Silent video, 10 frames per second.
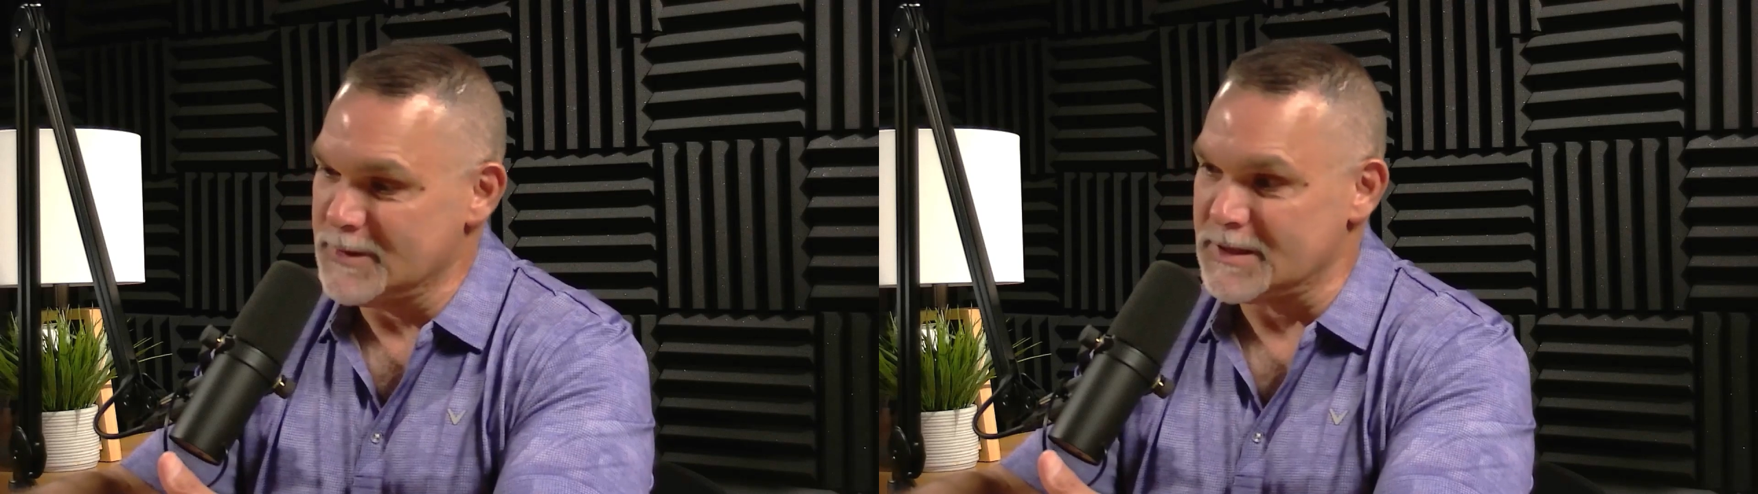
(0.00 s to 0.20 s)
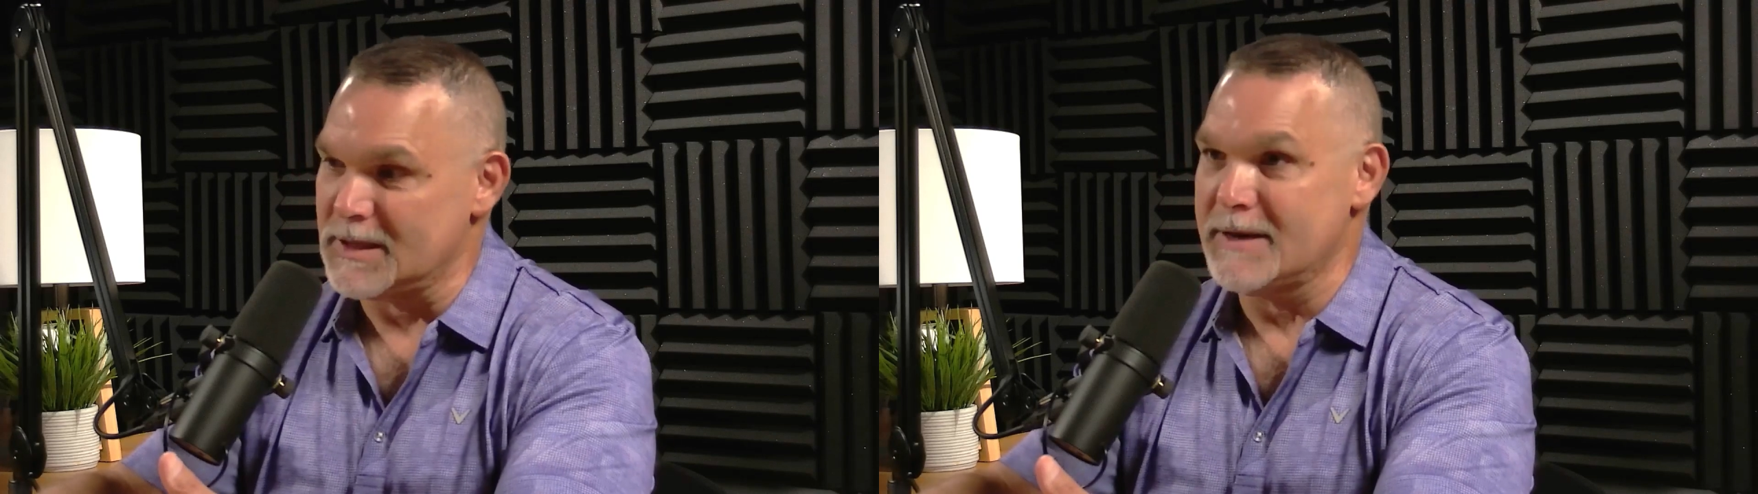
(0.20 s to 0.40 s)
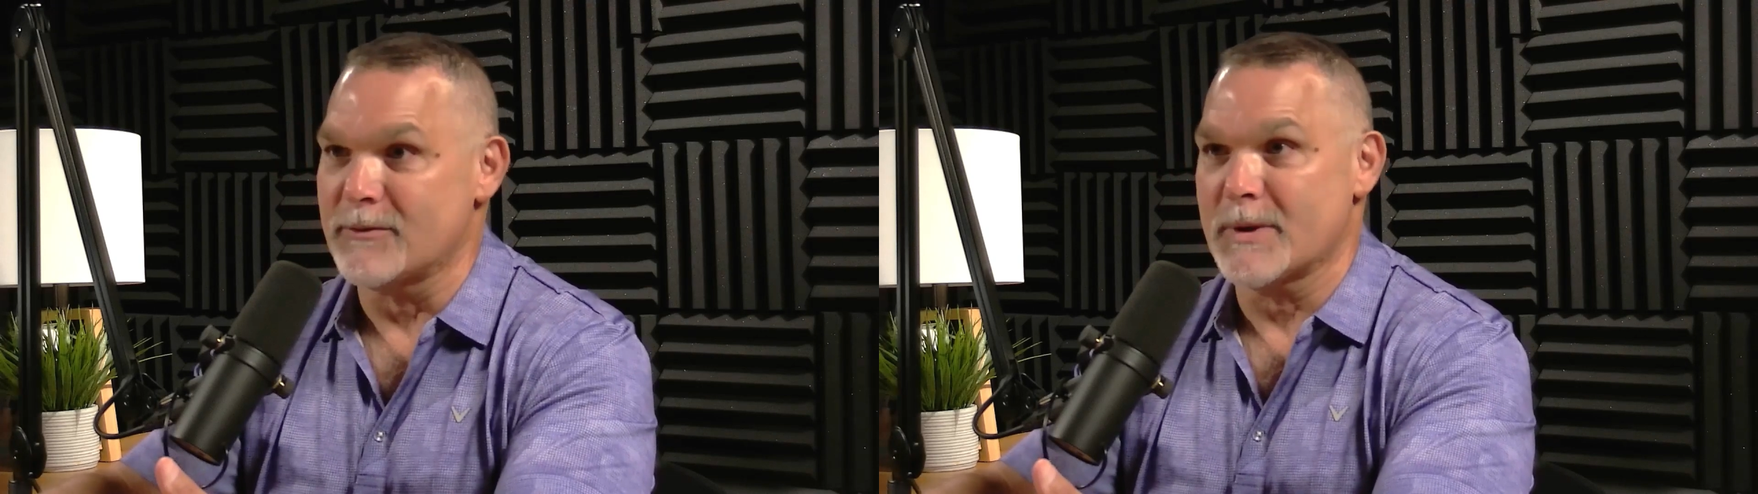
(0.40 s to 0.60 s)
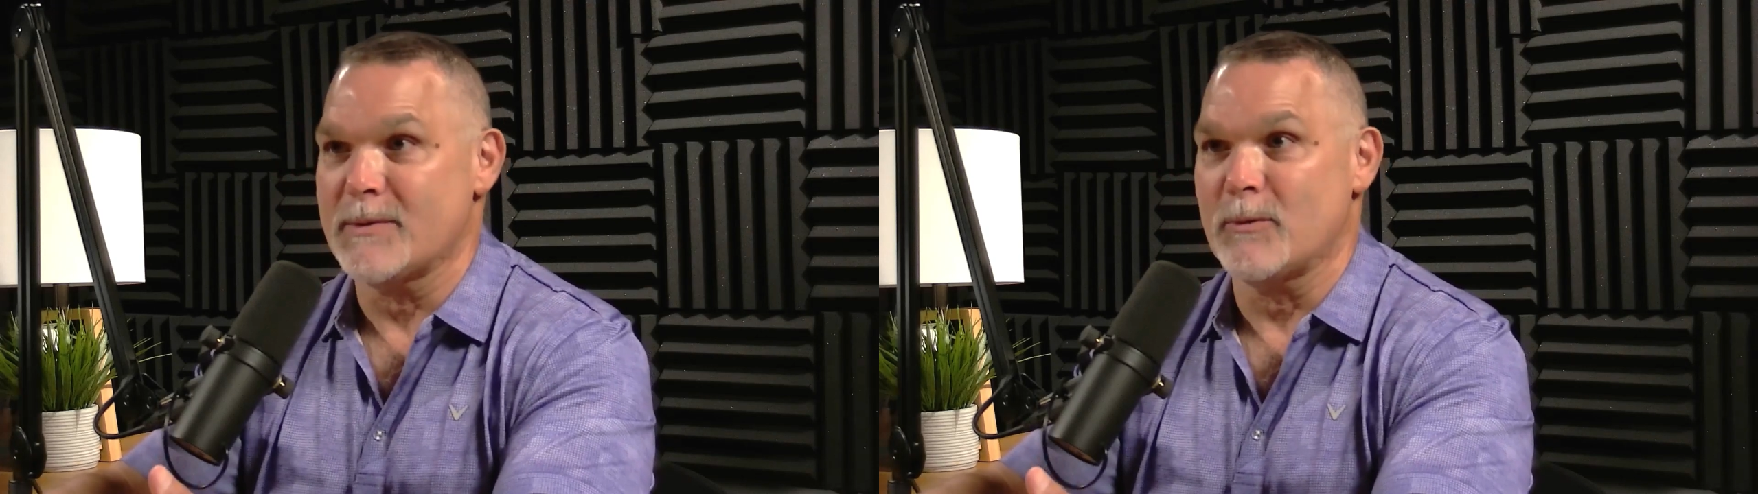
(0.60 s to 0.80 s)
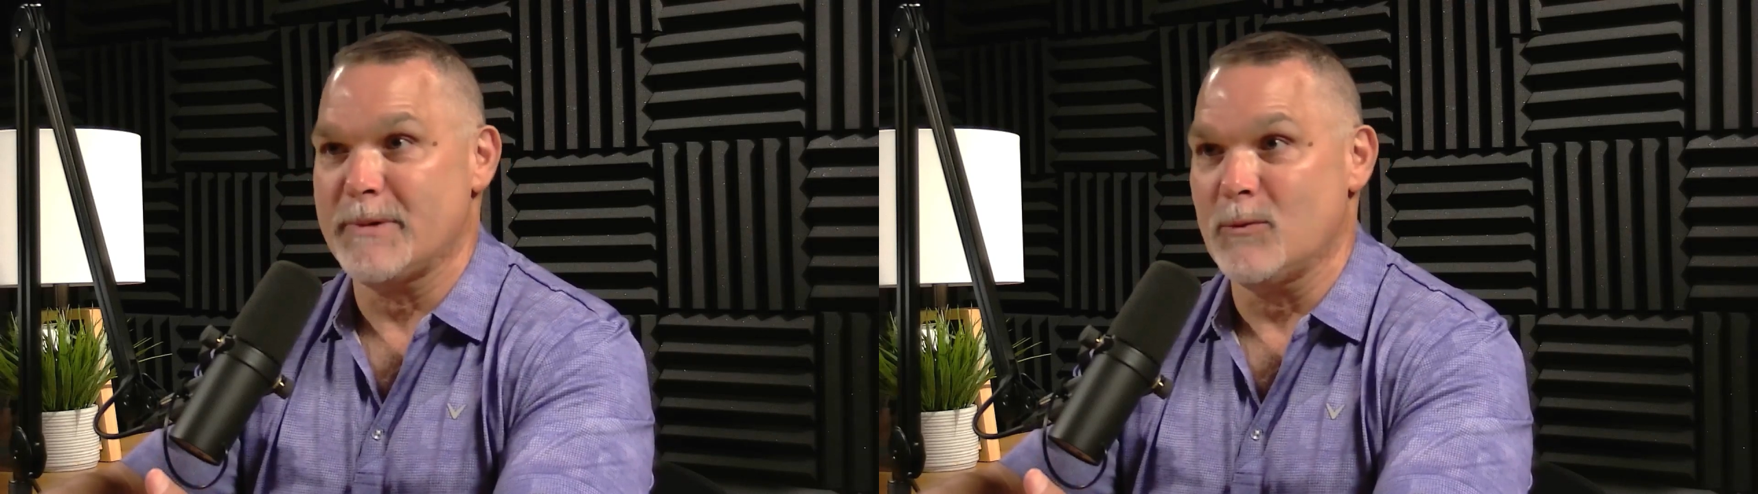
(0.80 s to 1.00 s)
delivery
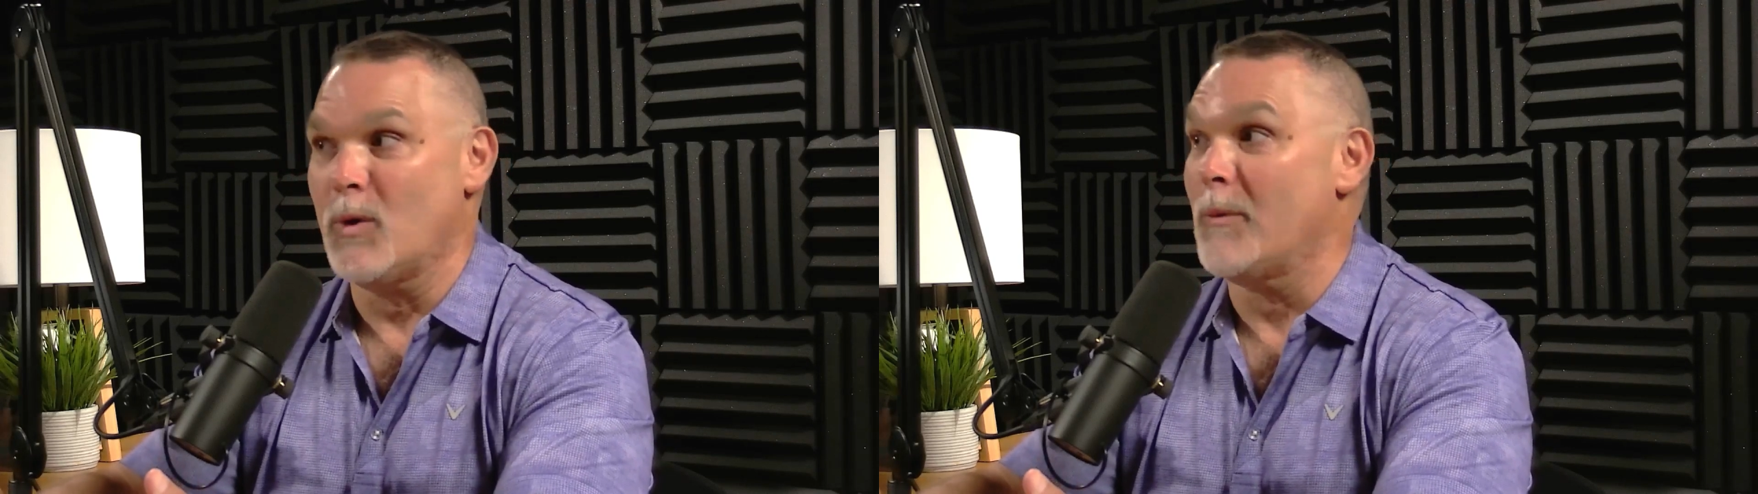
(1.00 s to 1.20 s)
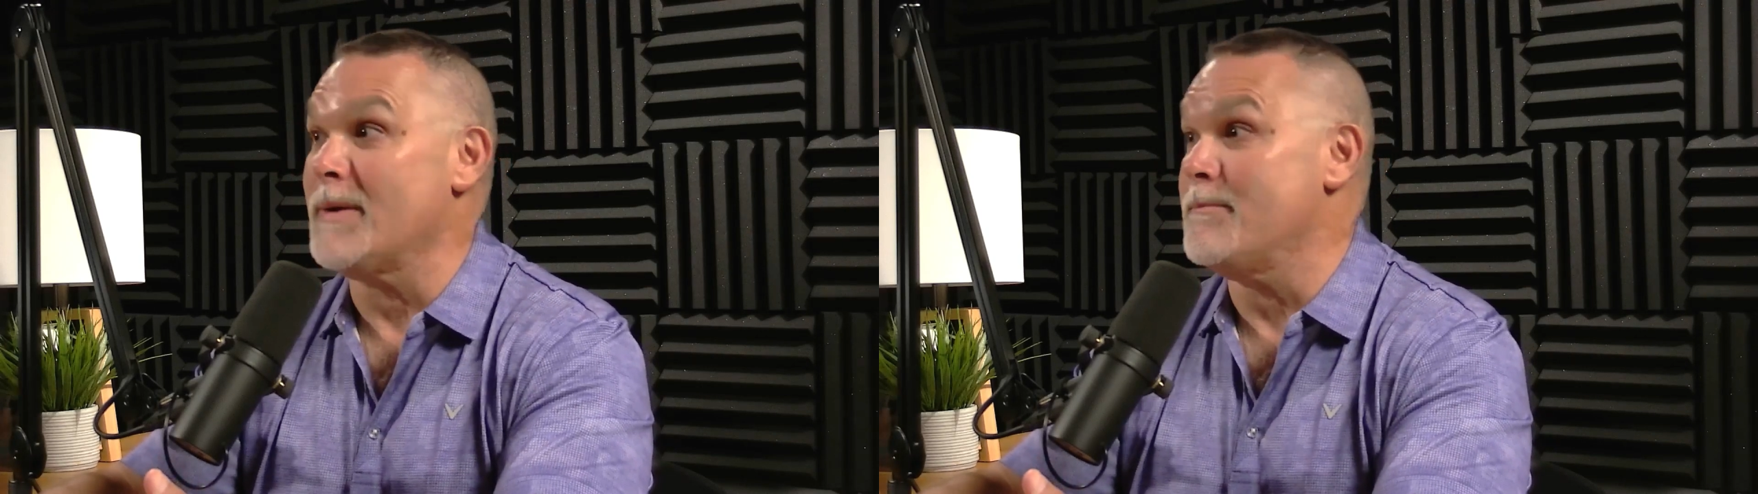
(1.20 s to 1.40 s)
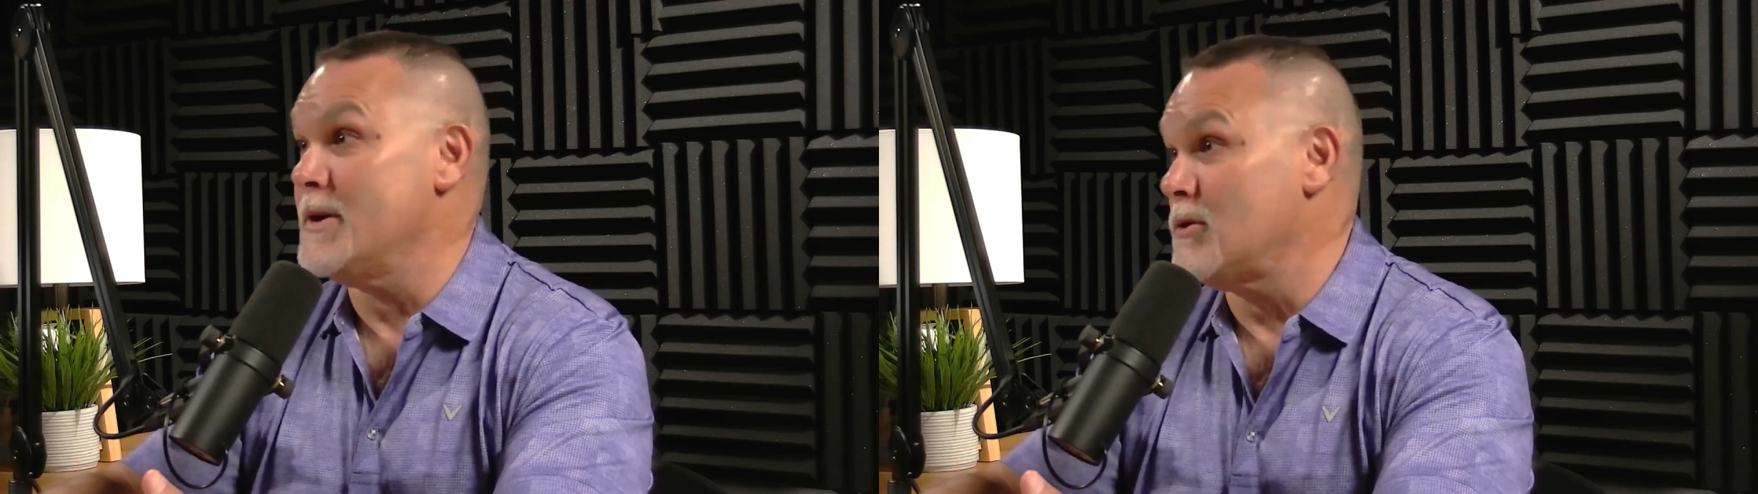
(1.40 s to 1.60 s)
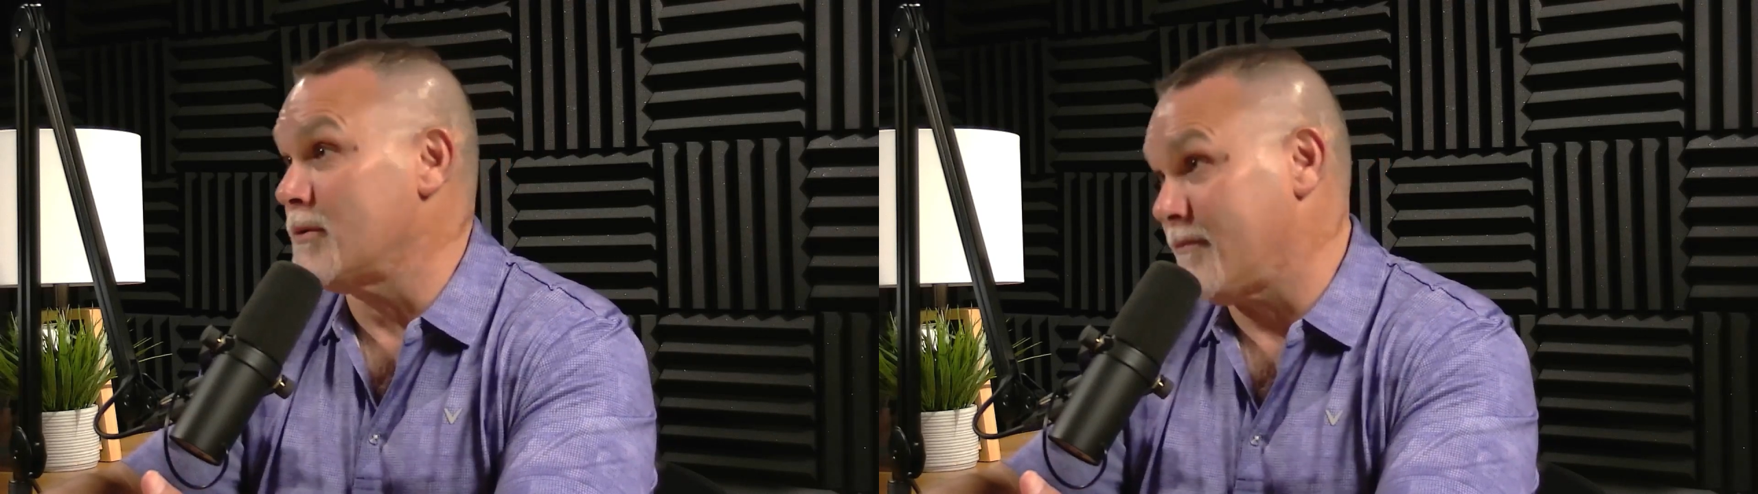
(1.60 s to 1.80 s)
will be what we build